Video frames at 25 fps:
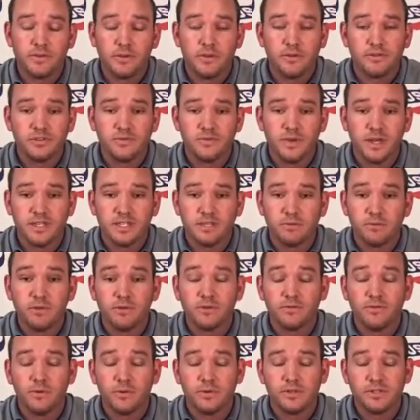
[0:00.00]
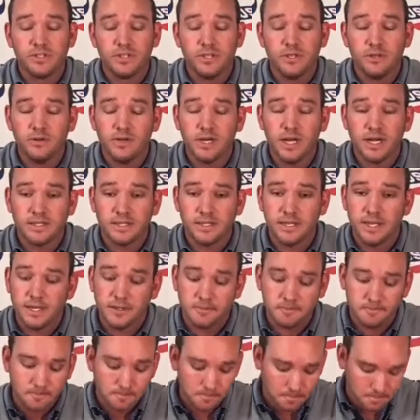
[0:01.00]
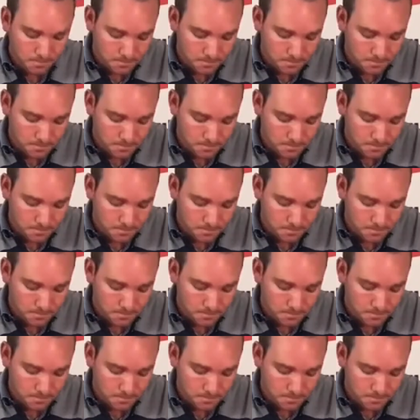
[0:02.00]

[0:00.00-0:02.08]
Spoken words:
for those events, and we look forward to seeing you guys again.